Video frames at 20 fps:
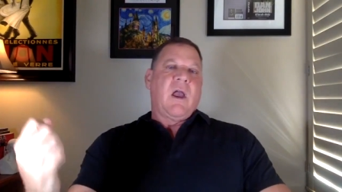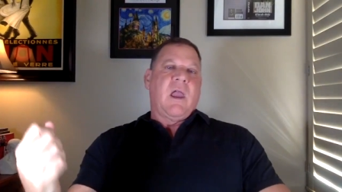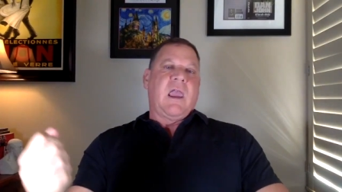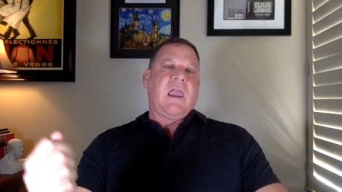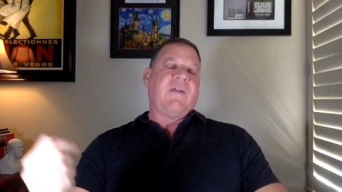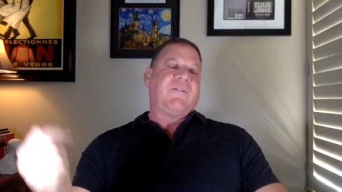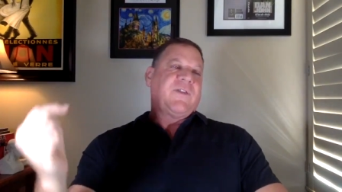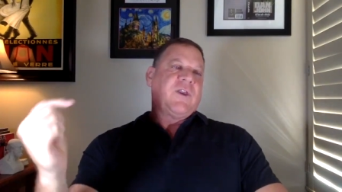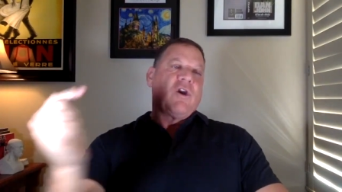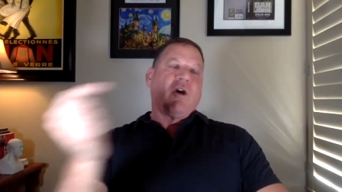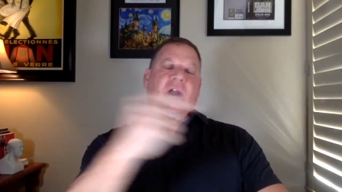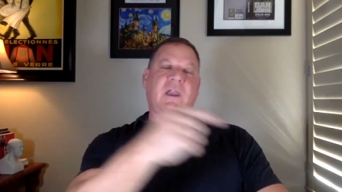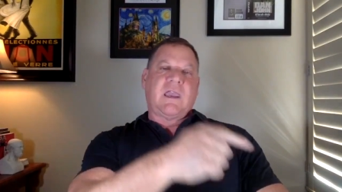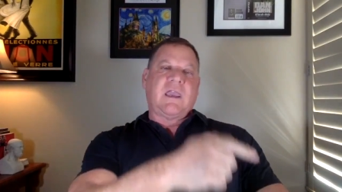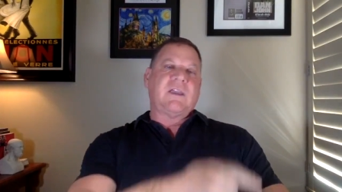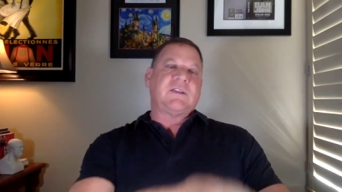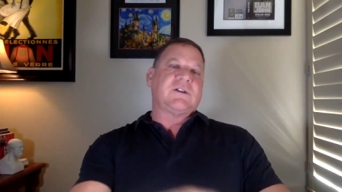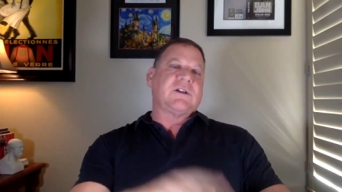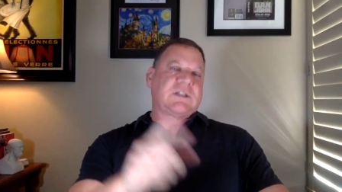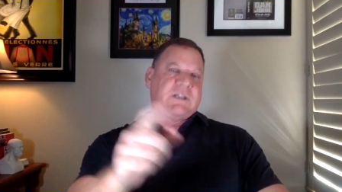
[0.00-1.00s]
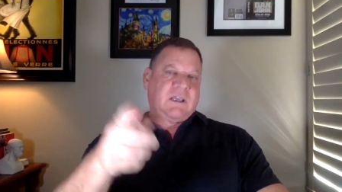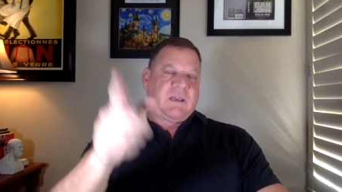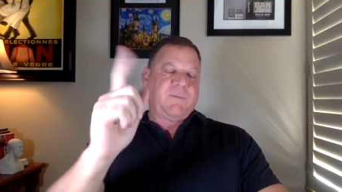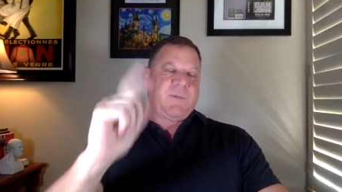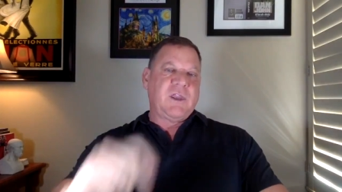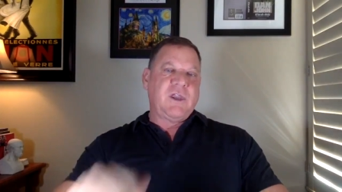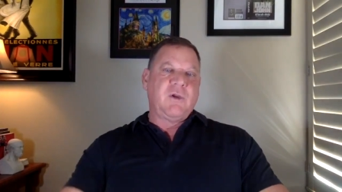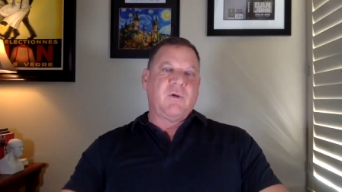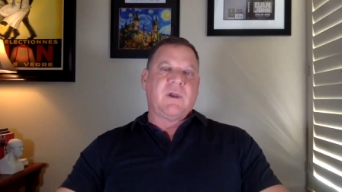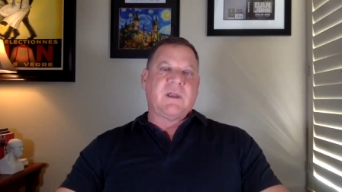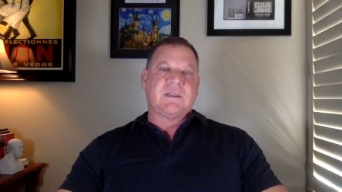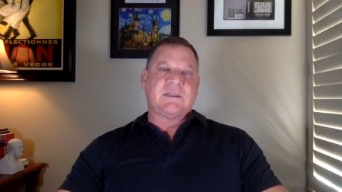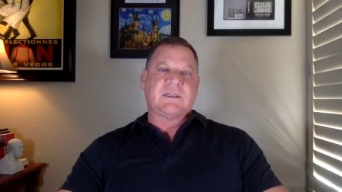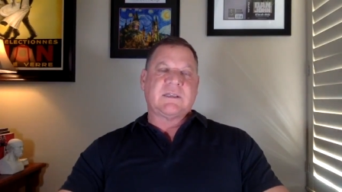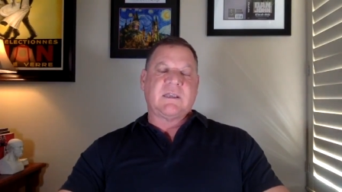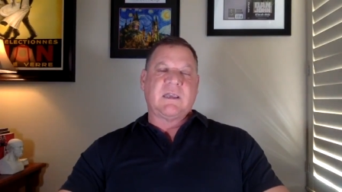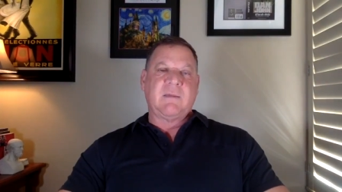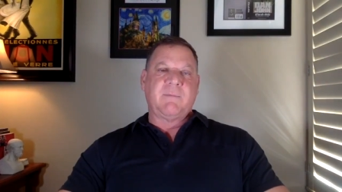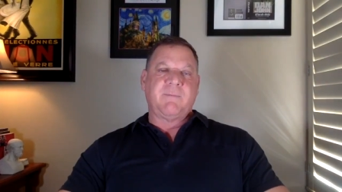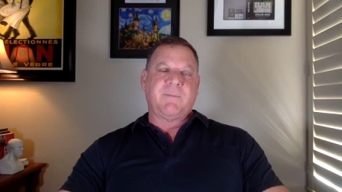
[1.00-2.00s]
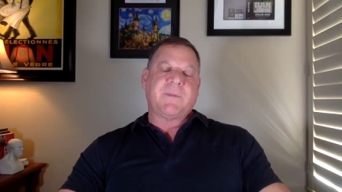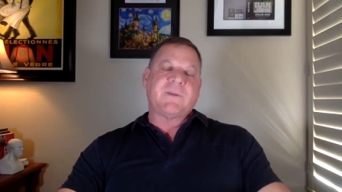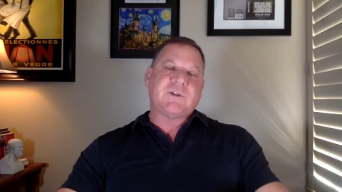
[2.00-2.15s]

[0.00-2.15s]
If your kids are sleeping, you can sleep.